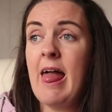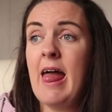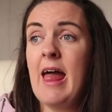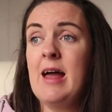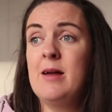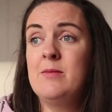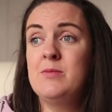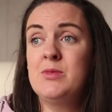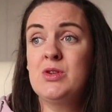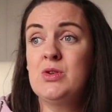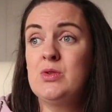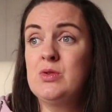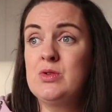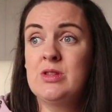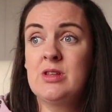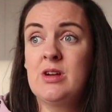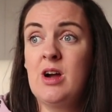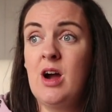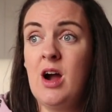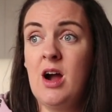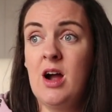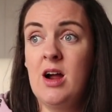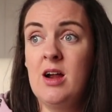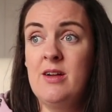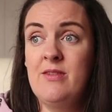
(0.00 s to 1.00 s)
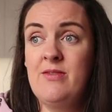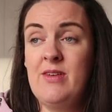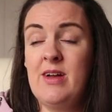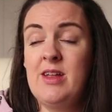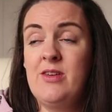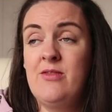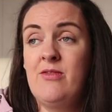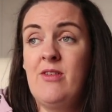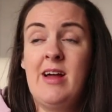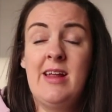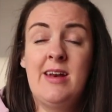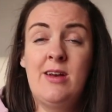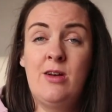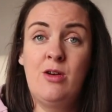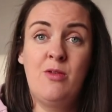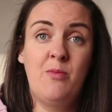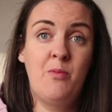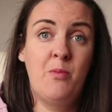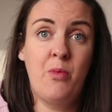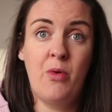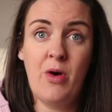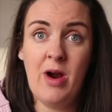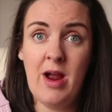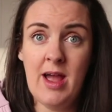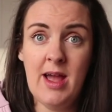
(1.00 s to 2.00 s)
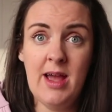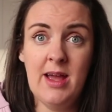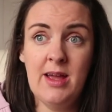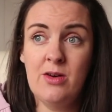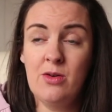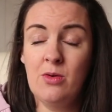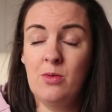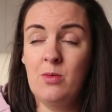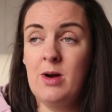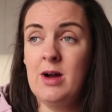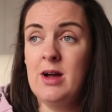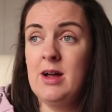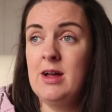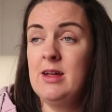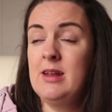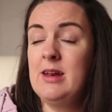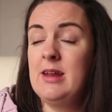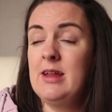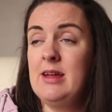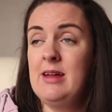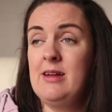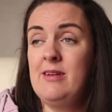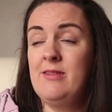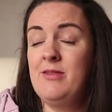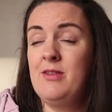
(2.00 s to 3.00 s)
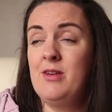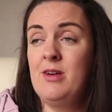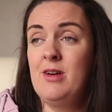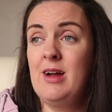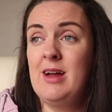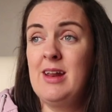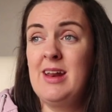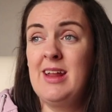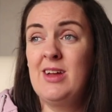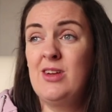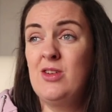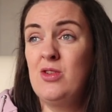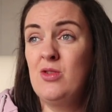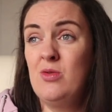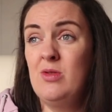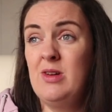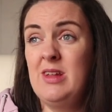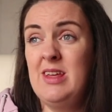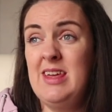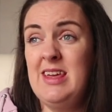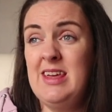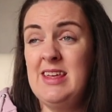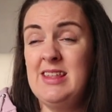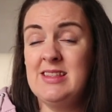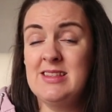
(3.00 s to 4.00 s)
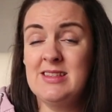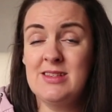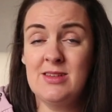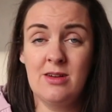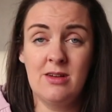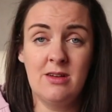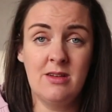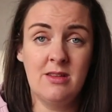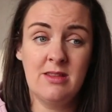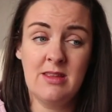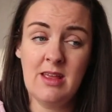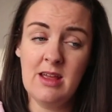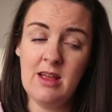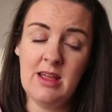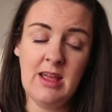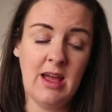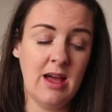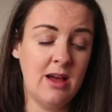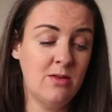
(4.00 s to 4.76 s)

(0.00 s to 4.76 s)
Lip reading: To go to the car if I had ran out of bread or whatever, and I could only eat certain things.